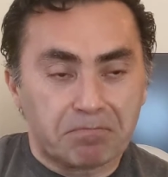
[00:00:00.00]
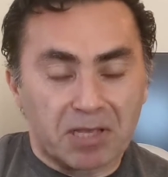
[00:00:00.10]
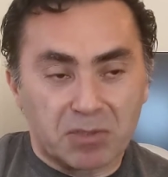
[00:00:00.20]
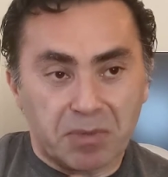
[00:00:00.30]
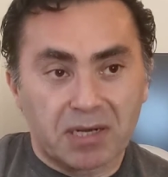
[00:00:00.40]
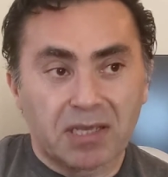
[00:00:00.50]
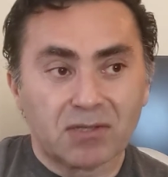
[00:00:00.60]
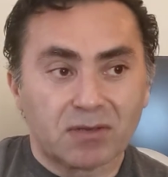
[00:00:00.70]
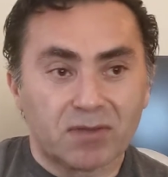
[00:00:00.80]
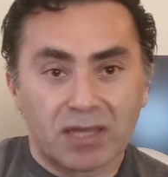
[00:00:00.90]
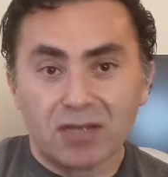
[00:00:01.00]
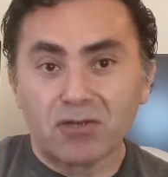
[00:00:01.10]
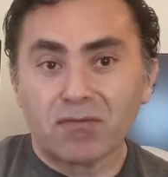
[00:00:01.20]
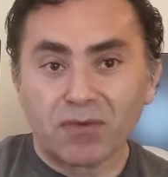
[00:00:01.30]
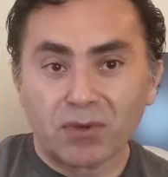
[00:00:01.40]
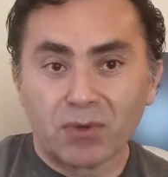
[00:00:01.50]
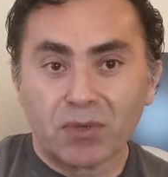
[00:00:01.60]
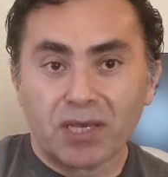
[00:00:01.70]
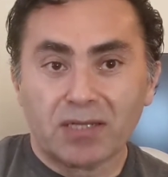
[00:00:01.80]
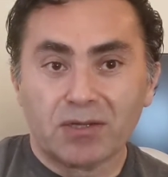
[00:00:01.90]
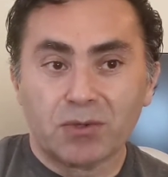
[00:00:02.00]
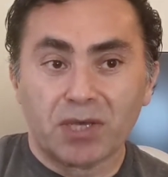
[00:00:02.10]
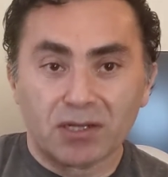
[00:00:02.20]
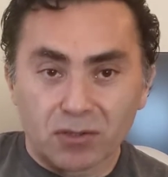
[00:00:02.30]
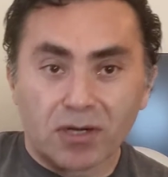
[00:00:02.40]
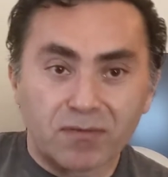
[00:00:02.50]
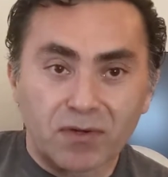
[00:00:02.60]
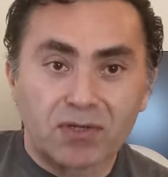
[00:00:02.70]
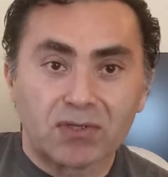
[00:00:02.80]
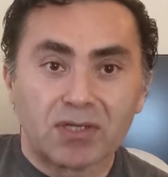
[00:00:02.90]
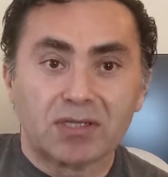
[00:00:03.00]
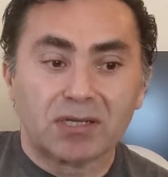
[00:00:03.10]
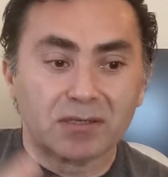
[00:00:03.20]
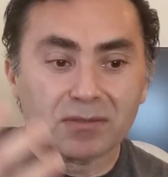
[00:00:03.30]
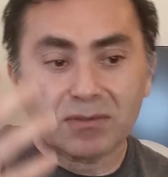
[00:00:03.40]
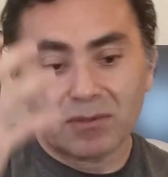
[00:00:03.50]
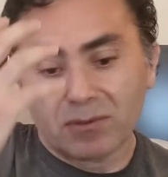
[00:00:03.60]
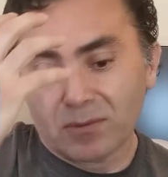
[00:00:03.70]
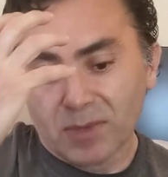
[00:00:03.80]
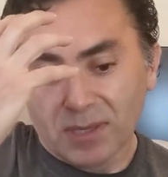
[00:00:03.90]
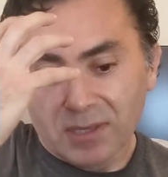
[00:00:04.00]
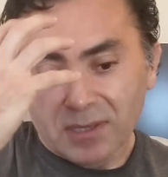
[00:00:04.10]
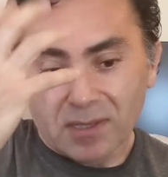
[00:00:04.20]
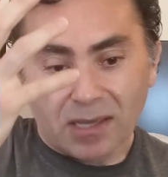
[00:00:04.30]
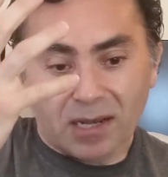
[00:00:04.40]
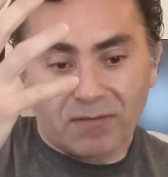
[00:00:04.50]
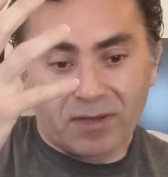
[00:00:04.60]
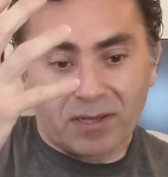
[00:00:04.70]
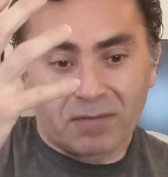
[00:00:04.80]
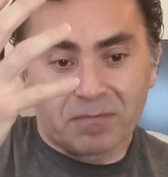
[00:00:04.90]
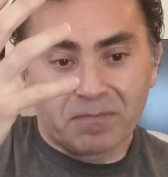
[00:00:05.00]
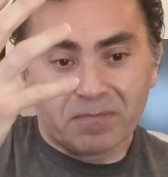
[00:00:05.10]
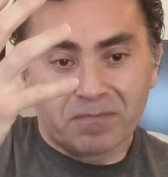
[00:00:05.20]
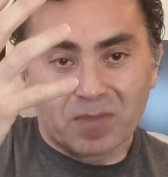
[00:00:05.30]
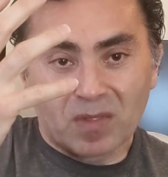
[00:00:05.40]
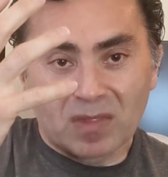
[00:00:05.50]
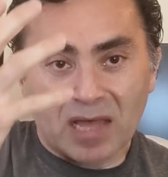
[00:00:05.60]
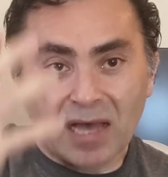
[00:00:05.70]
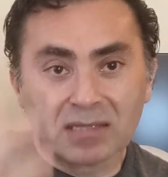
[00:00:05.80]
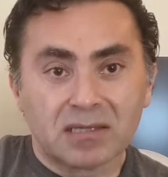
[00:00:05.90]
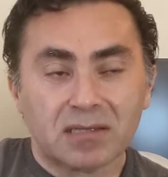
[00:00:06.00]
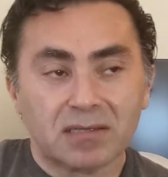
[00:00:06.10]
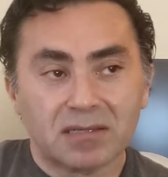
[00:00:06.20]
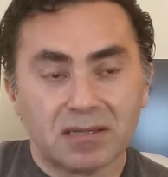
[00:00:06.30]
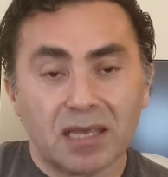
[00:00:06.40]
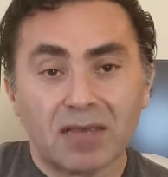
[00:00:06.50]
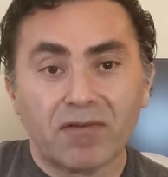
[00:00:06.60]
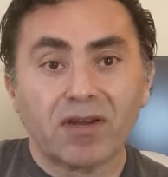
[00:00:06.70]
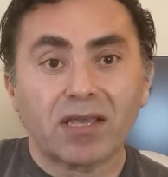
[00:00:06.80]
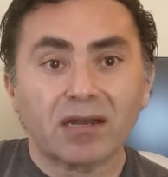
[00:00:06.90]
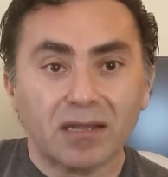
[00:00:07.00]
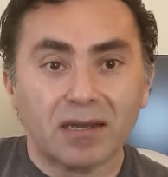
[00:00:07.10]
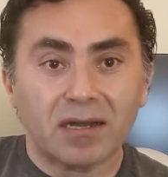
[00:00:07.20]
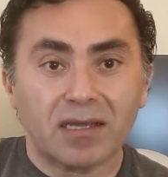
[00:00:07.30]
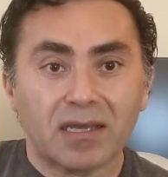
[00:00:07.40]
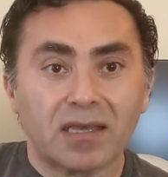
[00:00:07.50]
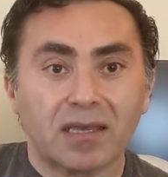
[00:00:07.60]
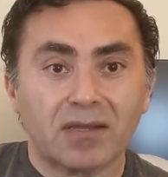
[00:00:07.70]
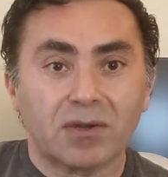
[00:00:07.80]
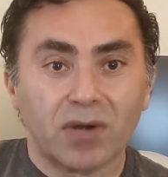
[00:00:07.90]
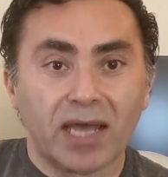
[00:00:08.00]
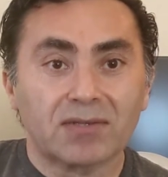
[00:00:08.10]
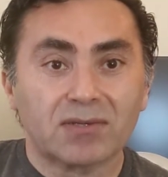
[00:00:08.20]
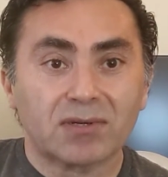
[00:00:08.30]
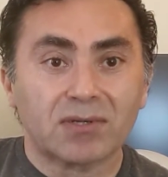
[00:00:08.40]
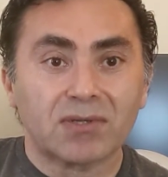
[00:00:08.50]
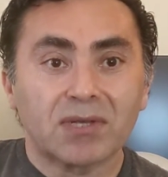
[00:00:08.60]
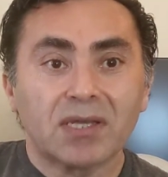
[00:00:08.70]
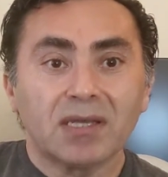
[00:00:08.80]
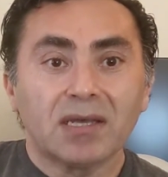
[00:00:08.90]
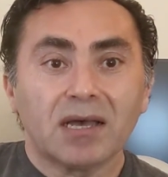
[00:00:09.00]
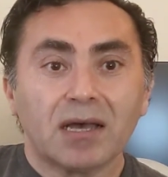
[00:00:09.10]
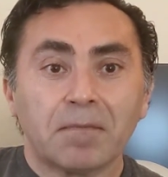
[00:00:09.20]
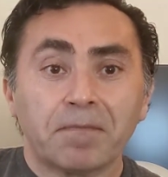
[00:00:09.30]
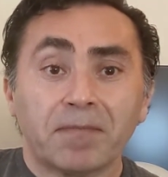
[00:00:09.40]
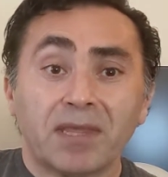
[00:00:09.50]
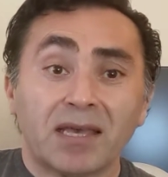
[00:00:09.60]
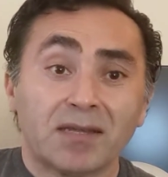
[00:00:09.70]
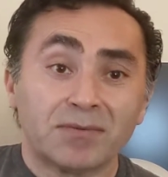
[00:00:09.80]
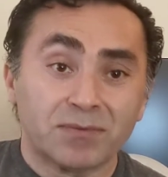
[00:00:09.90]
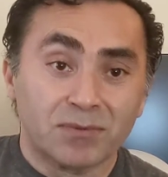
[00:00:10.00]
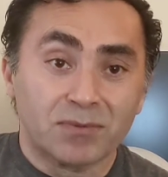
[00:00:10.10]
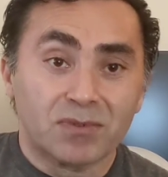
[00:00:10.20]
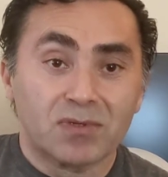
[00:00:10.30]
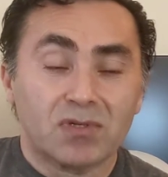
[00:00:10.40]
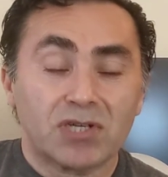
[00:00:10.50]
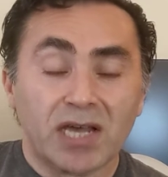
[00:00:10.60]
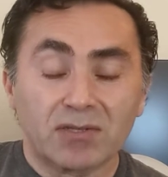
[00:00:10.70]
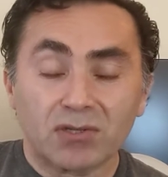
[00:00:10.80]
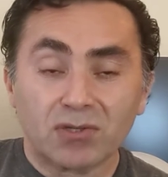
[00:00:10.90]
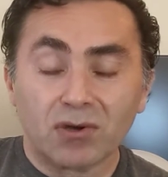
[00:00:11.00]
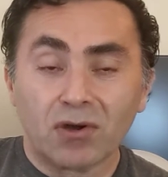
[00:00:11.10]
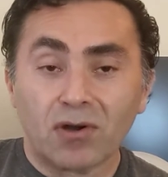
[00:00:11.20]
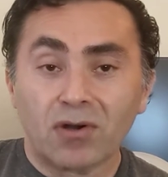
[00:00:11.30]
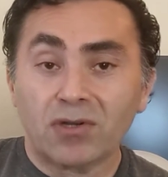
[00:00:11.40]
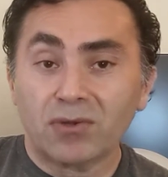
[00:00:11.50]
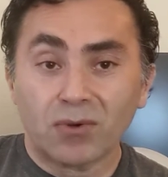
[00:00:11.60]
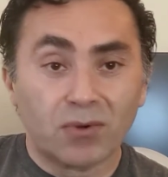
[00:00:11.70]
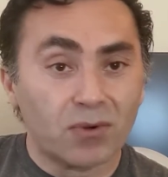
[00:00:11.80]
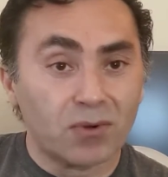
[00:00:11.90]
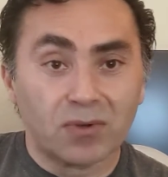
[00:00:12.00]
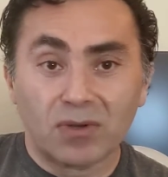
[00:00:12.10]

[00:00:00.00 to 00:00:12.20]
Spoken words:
experience of the interview and you get nervous and then you kind of not think very clearly in your answers, then chances are you're